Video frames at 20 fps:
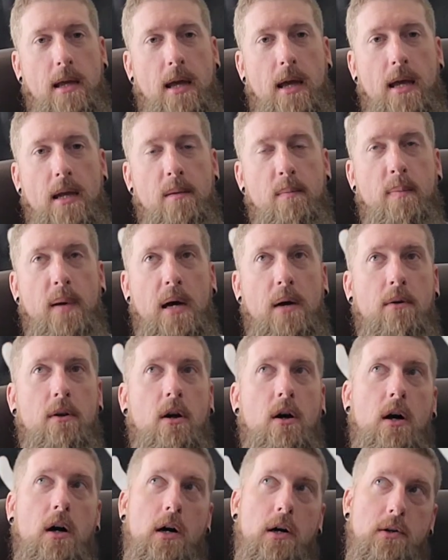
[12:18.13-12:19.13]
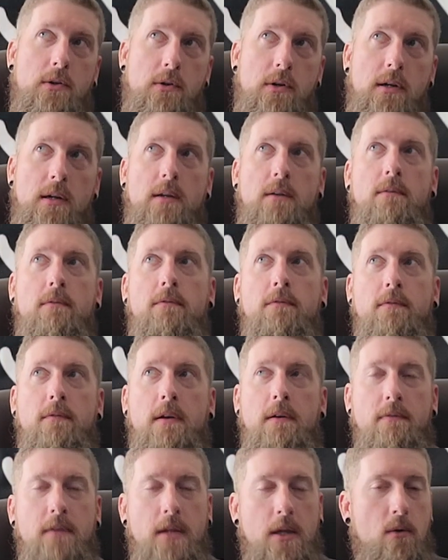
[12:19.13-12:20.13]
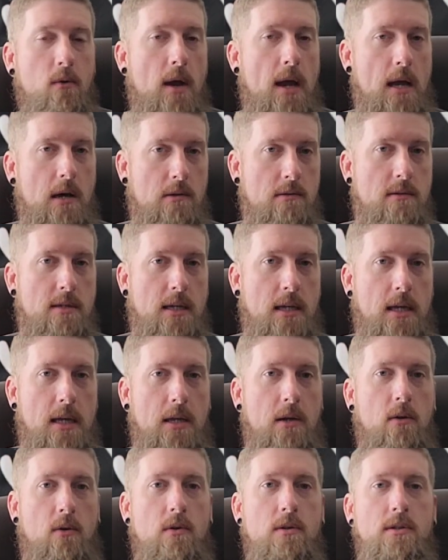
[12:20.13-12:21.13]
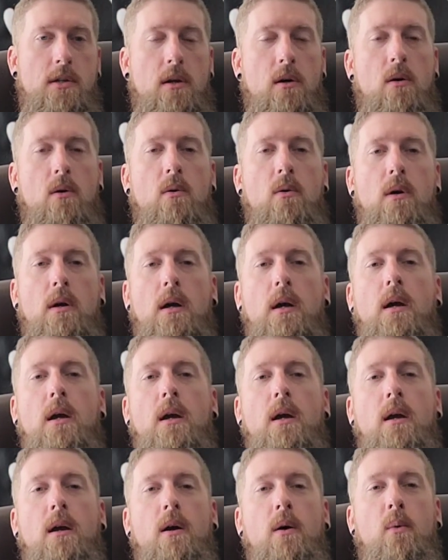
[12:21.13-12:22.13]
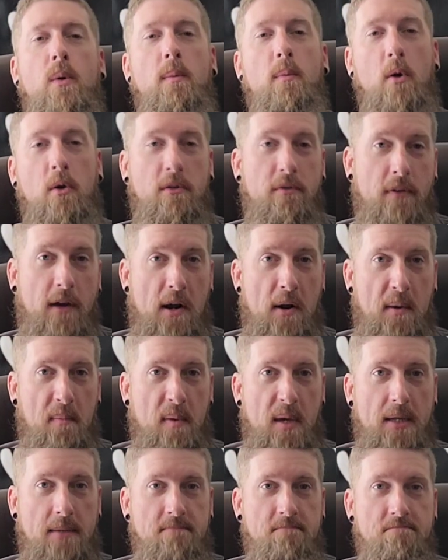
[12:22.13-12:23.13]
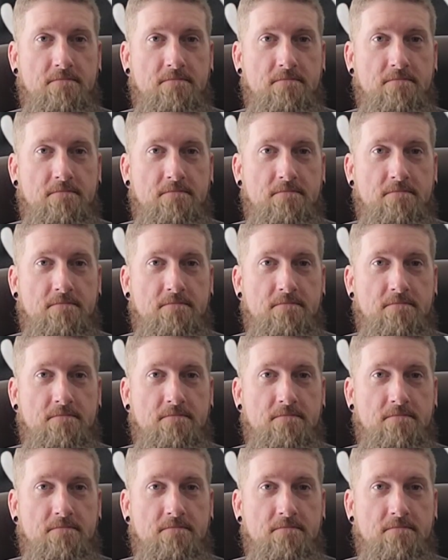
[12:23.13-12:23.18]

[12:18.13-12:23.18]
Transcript: and about 150 rounds in or so, we broke the firing pin.